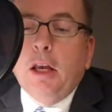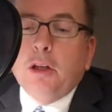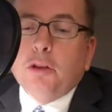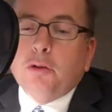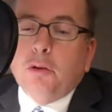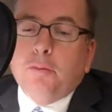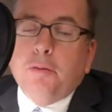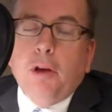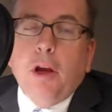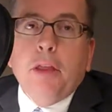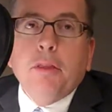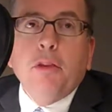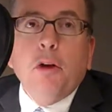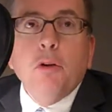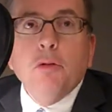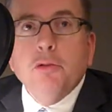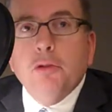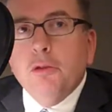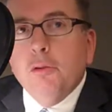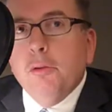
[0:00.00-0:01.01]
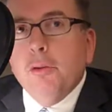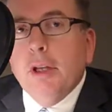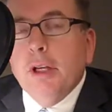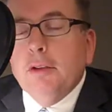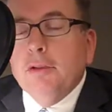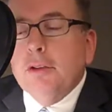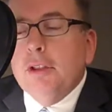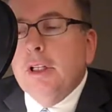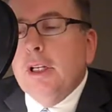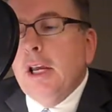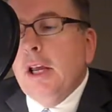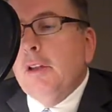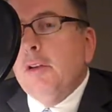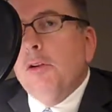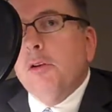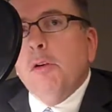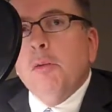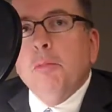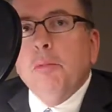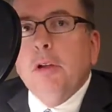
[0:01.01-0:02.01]
So if you add those two things
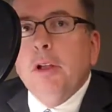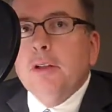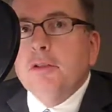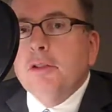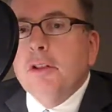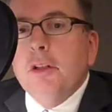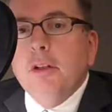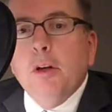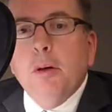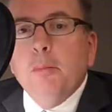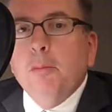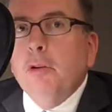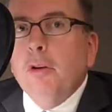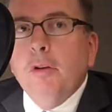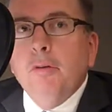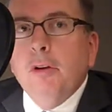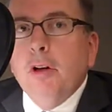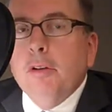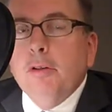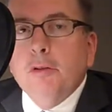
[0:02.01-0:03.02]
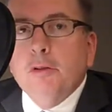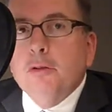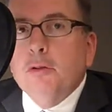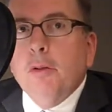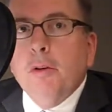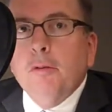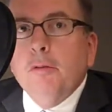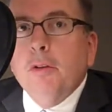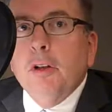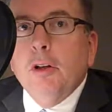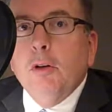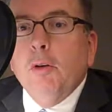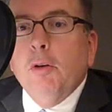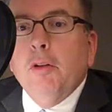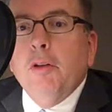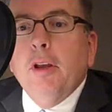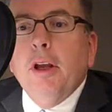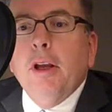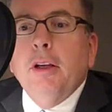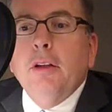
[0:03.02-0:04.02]
together, plus a number of other sort of little
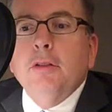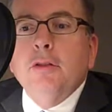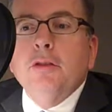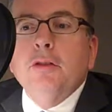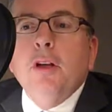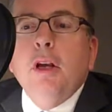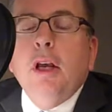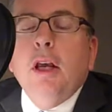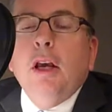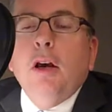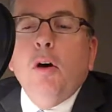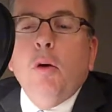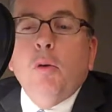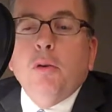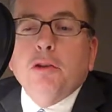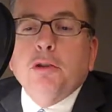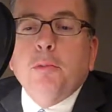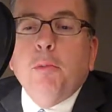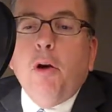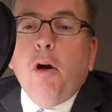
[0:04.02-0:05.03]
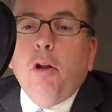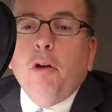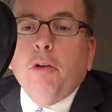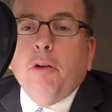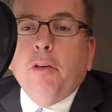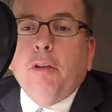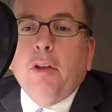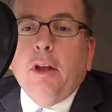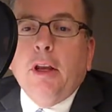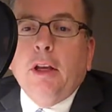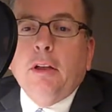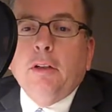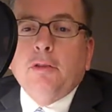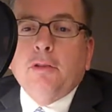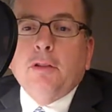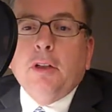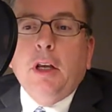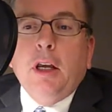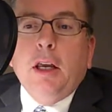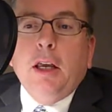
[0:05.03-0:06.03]
things or smaller
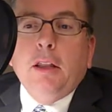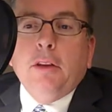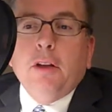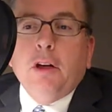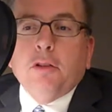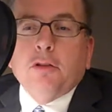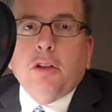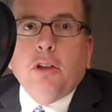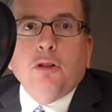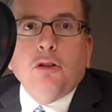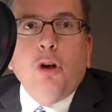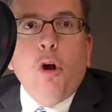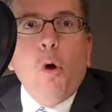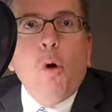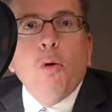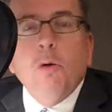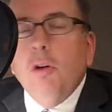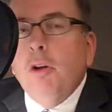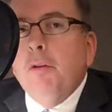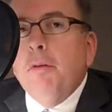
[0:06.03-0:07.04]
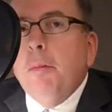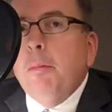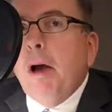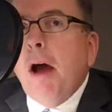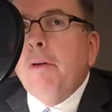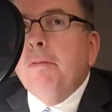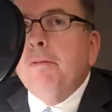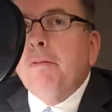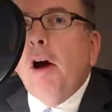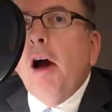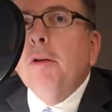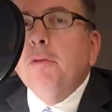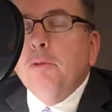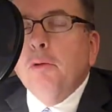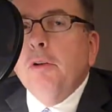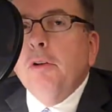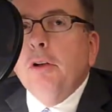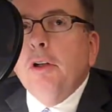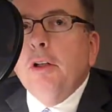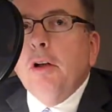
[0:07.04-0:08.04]
things, there's a total of about $5
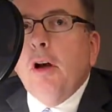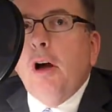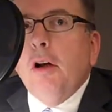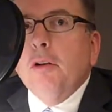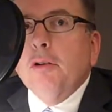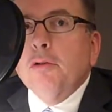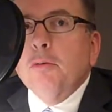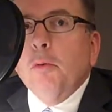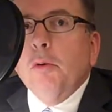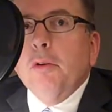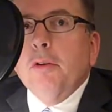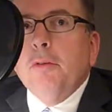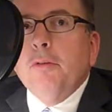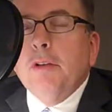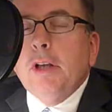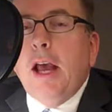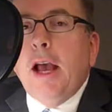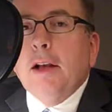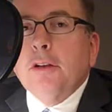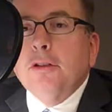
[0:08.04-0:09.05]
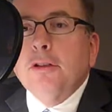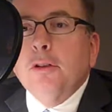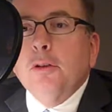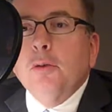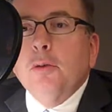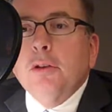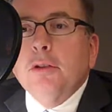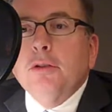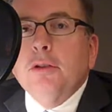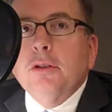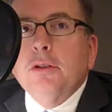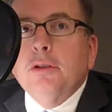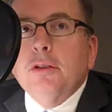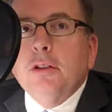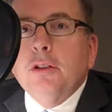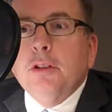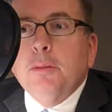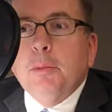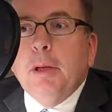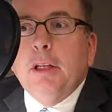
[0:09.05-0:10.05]
trillion worth of tax increases
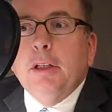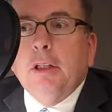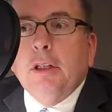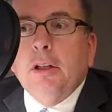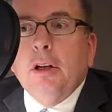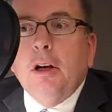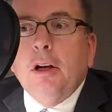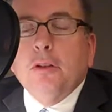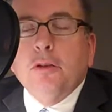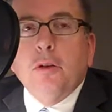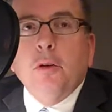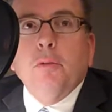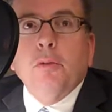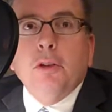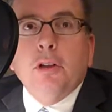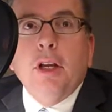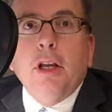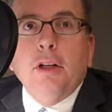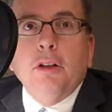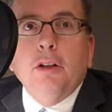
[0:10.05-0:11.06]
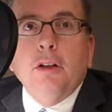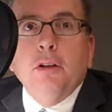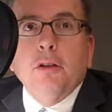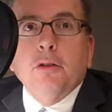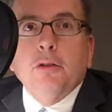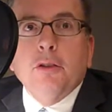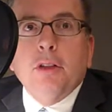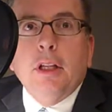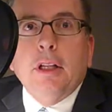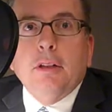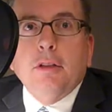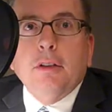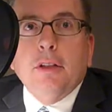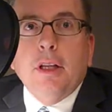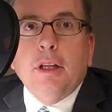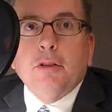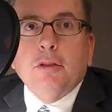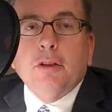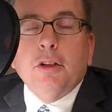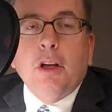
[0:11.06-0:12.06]
and spending cuts over 10 years
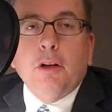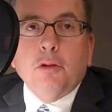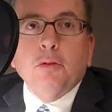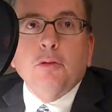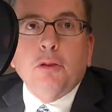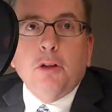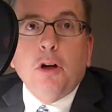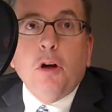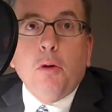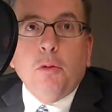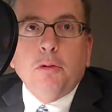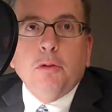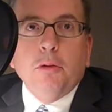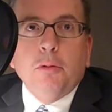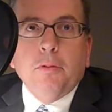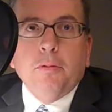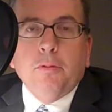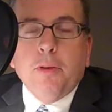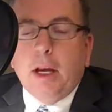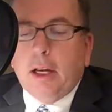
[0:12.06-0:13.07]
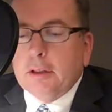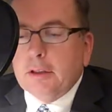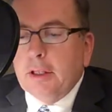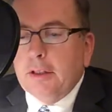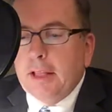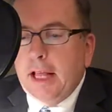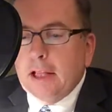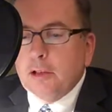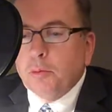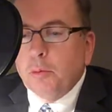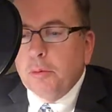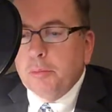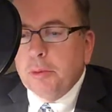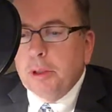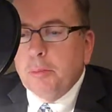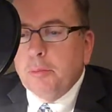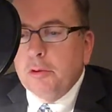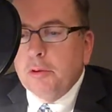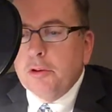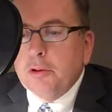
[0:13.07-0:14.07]
that's scheduled to go into effect. And that's what
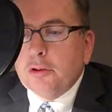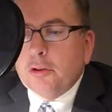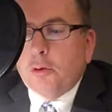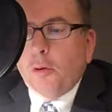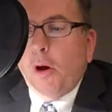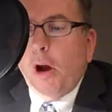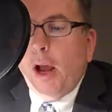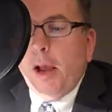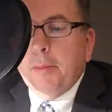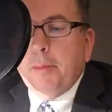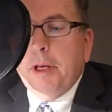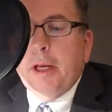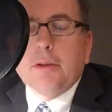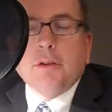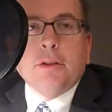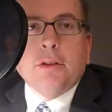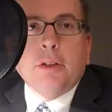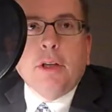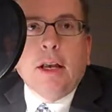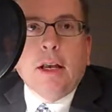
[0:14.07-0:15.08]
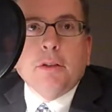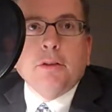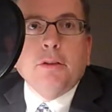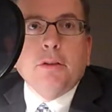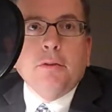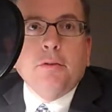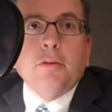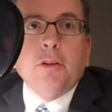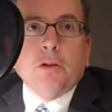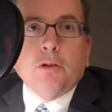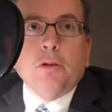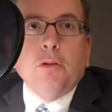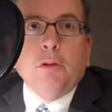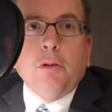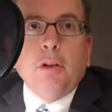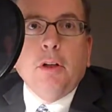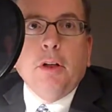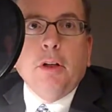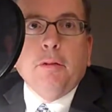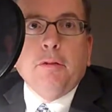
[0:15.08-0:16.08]
people describe as the fiscal
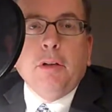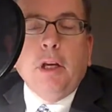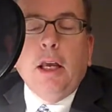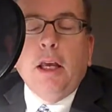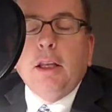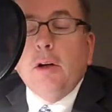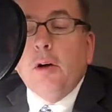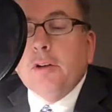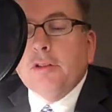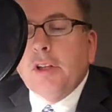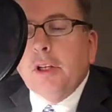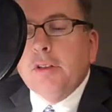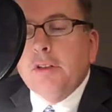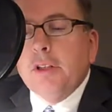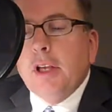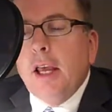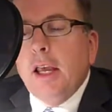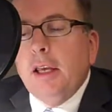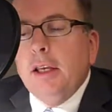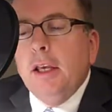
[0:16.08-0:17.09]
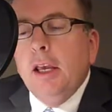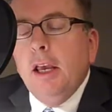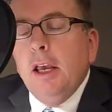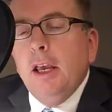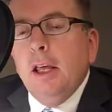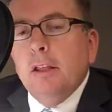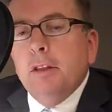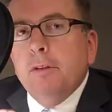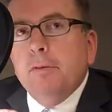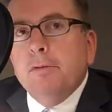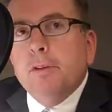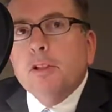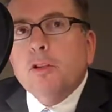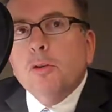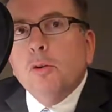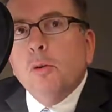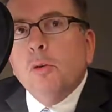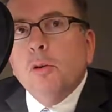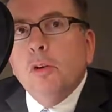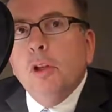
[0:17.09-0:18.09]
cliff. Now, as I say, the
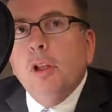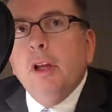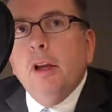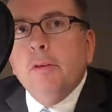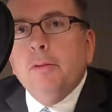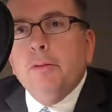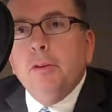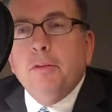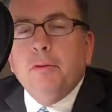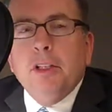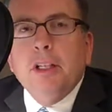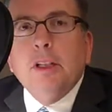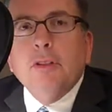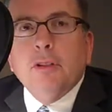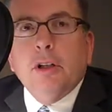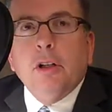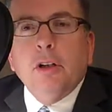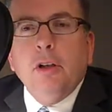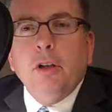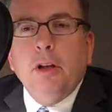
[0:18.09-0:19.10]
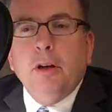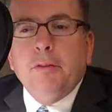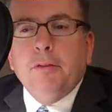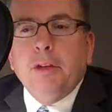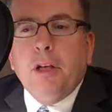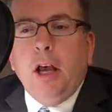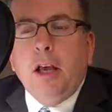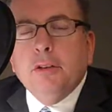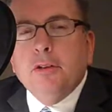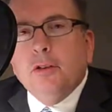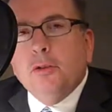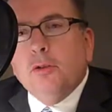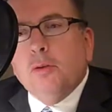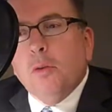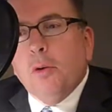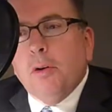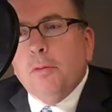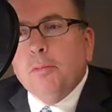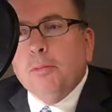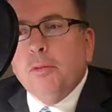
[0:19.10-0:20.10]
fiscal cliff, if it is a cliff, and I
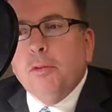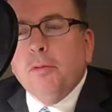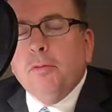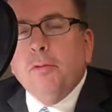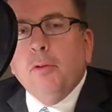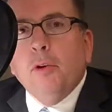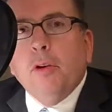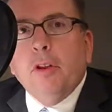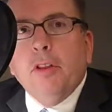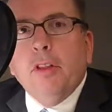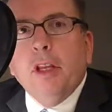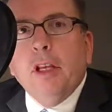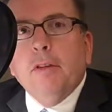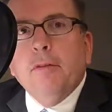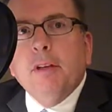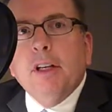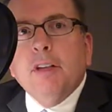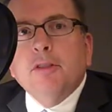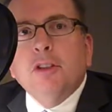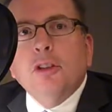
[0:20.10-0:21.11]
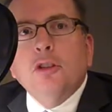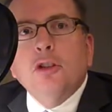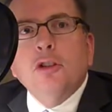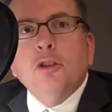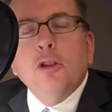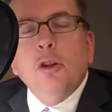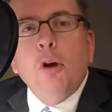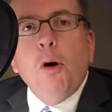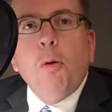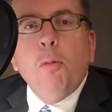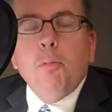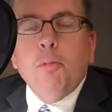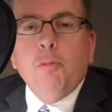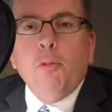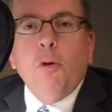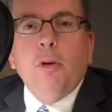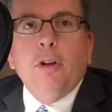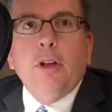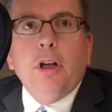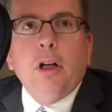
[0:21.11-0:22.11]
sort of prefer to think of it as a slope
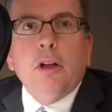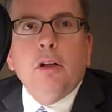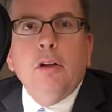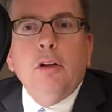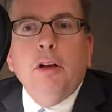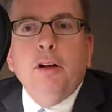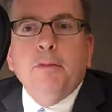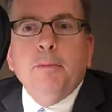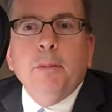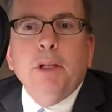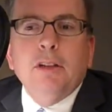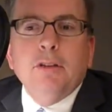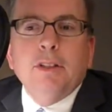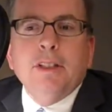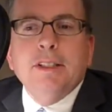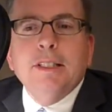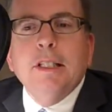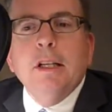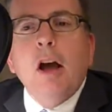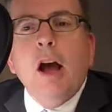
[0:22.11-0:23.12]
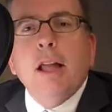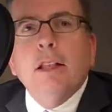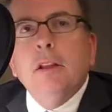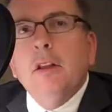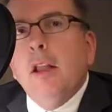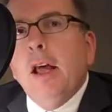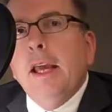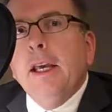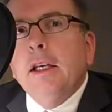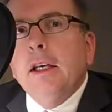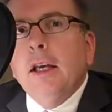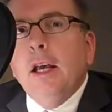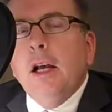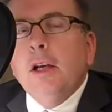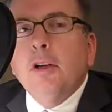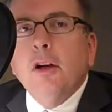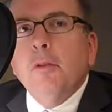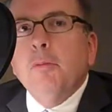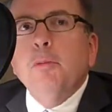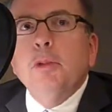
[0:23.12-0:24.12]
more than a cliff, because it's not like
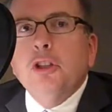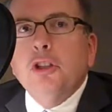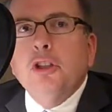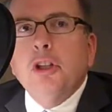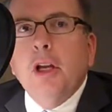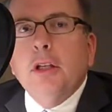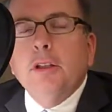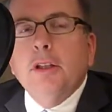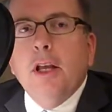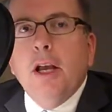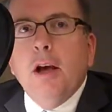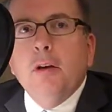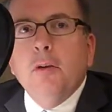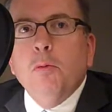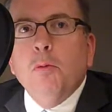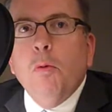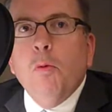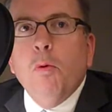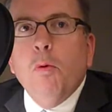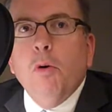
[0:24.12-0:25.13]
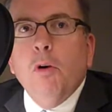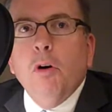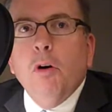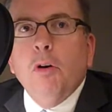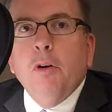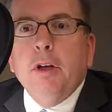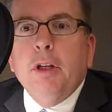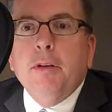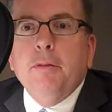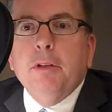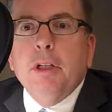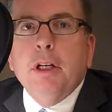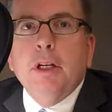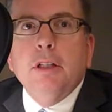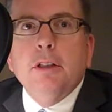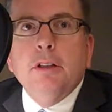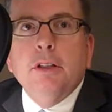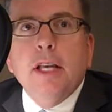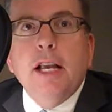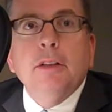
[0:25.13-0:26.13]
a government shutdown or even
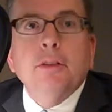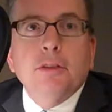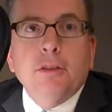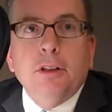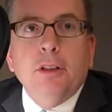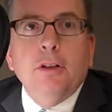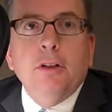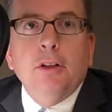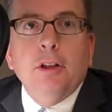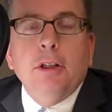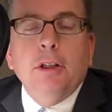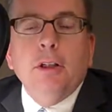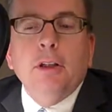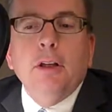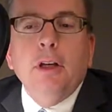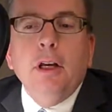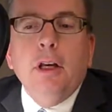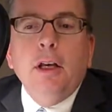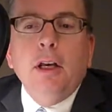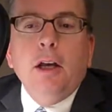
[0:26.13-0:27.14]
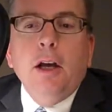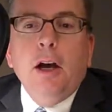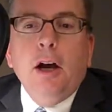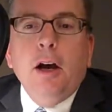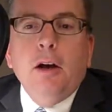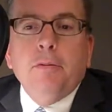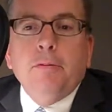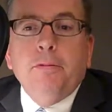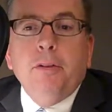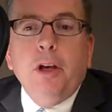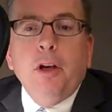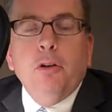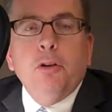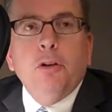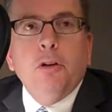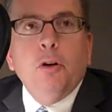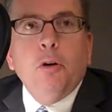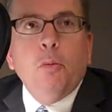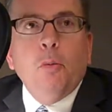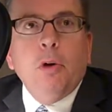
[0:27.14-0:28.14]
a debt ceiling
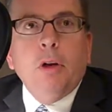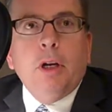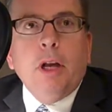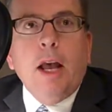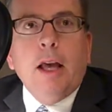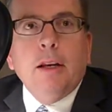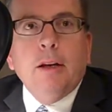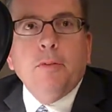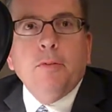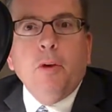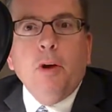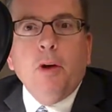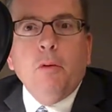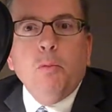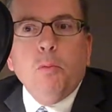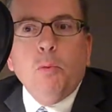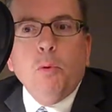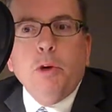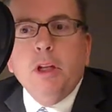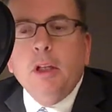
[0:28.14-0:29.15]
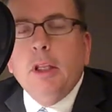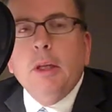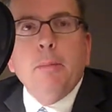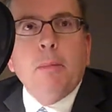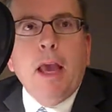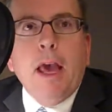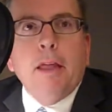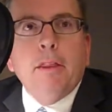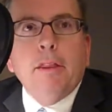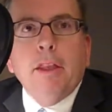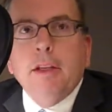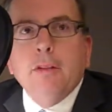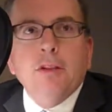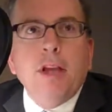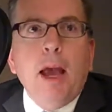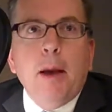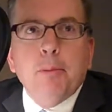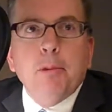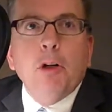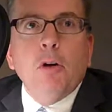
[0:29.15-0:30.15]
failure where kind of really bad things
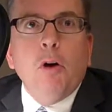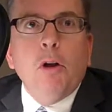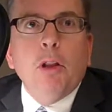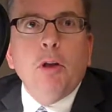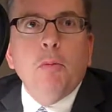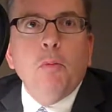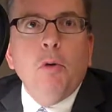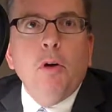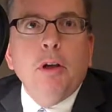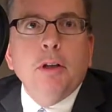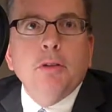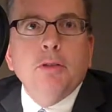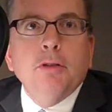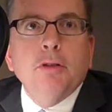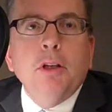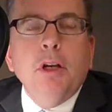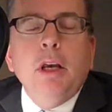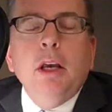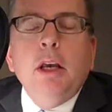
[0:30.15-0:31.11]
happen all at once.